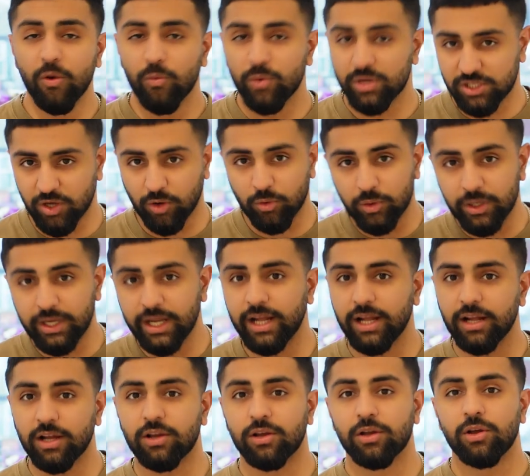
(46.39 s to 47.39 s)
which I'll
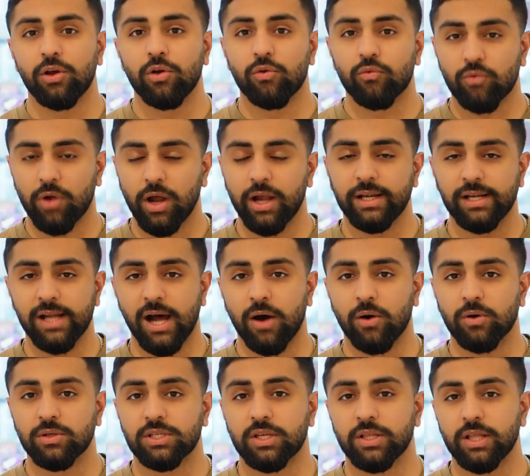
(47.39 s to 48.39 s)
link right
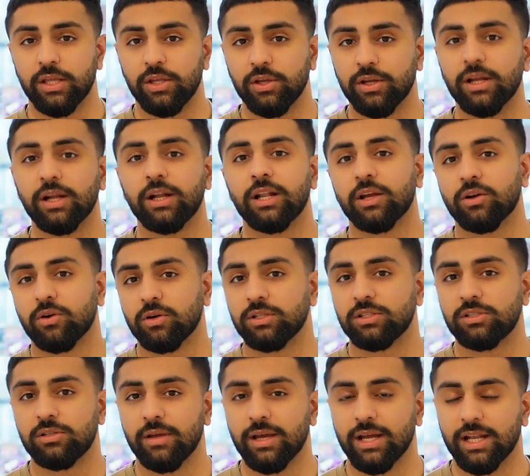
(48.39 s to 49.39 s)
now so that you can click
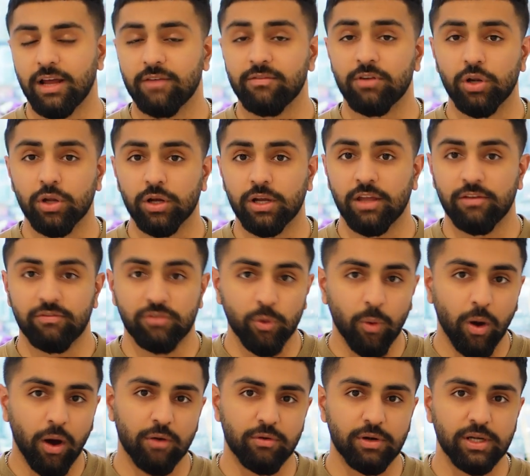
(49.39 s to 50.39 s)
onto it and have a look if
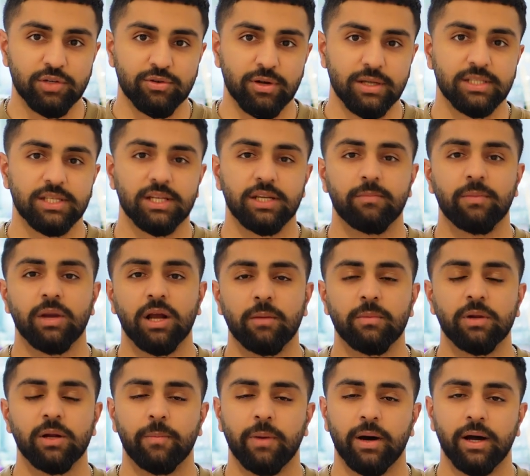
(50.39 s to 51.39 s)
you are interested in
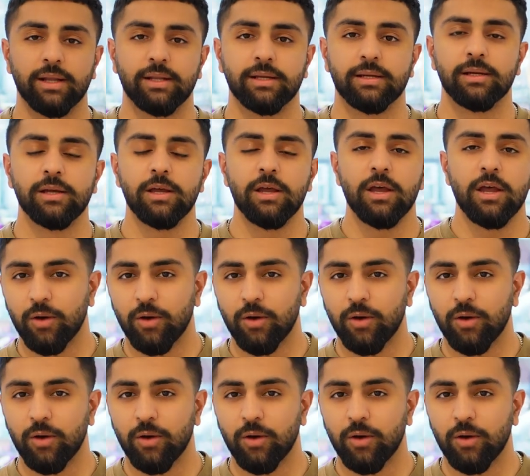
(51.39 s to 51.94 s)
becoming a pilot.